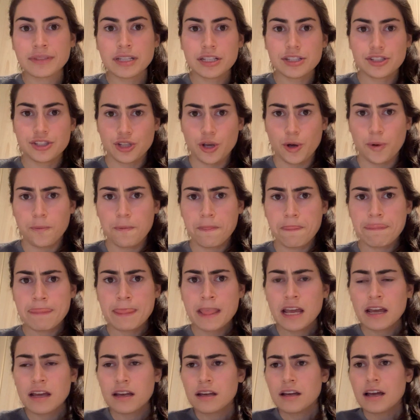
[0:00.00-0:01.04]
So,
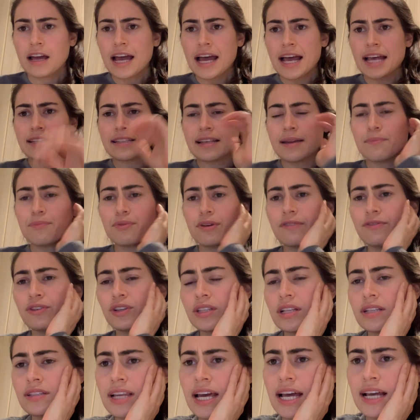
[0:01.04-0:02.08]
as I'm previewing
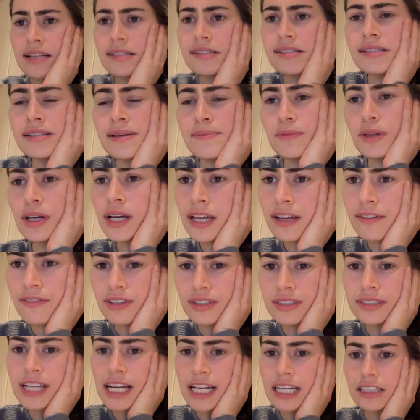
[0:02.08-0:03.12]
the text, I'm looking for
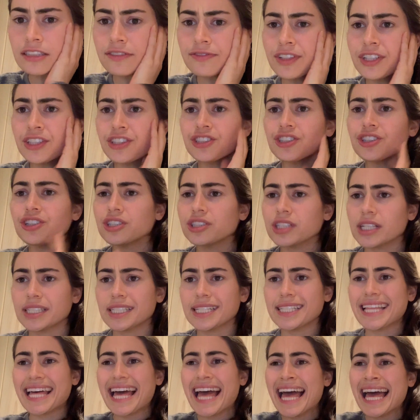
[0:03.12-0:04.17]
text features. I see
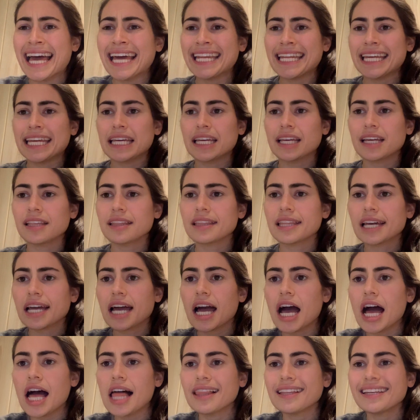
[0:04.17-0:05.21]
the heading, the
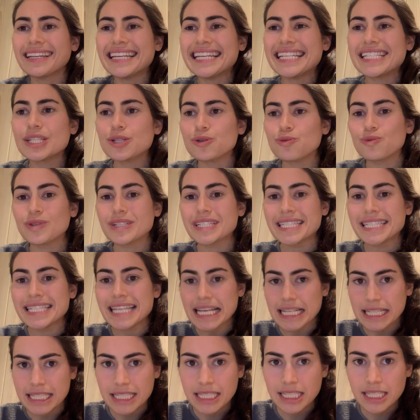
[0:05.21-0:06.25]
colonies
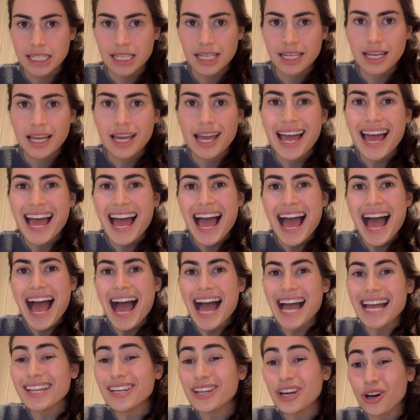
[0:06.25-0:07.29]
resist.
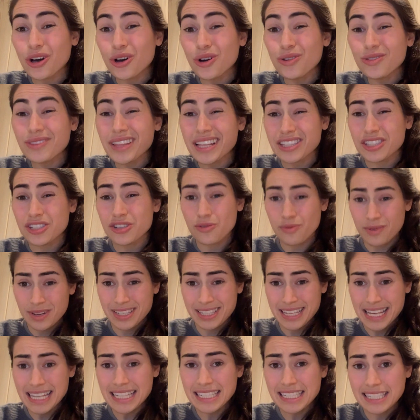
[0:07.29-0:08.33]
I know that to
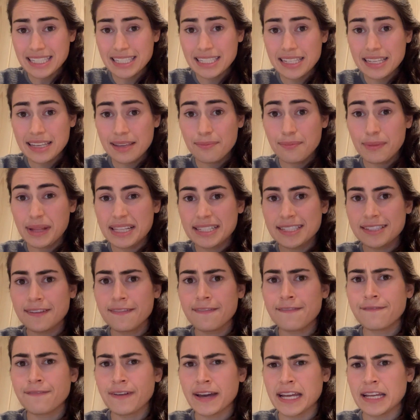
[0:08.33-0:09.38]
resist means to
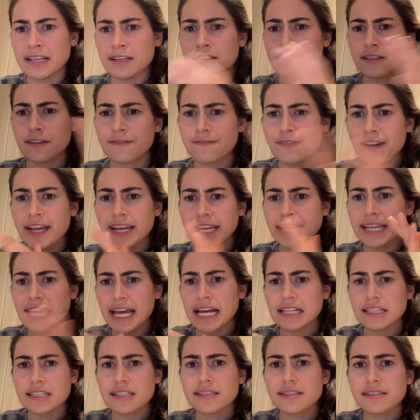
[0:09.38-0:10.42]
fight
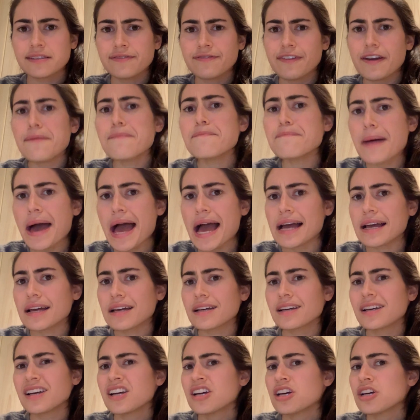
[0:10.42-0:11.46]
against, to fight back.
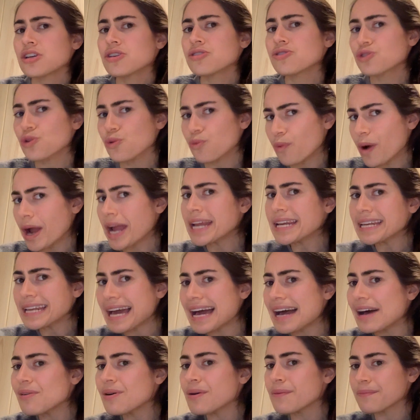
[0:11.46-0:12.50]
So right
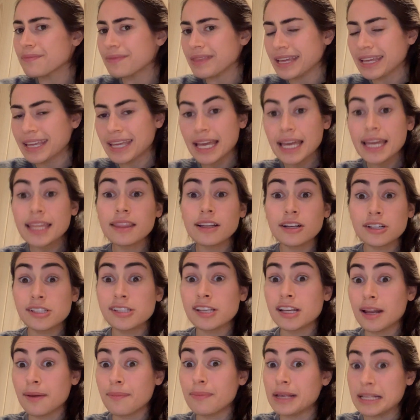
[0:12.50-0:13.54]
now I'm thinking there's
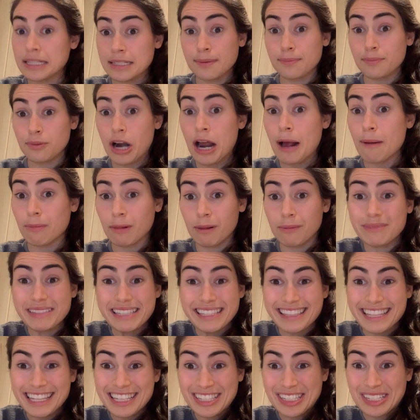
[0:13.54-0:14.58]
going to be some problems
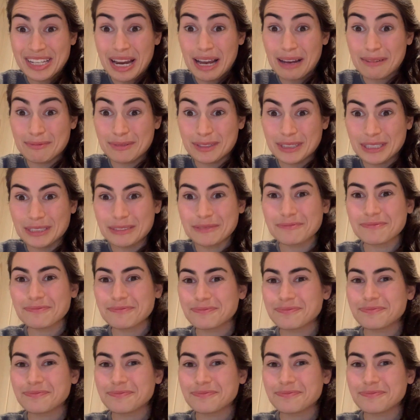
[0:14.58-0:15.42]
in this chapter.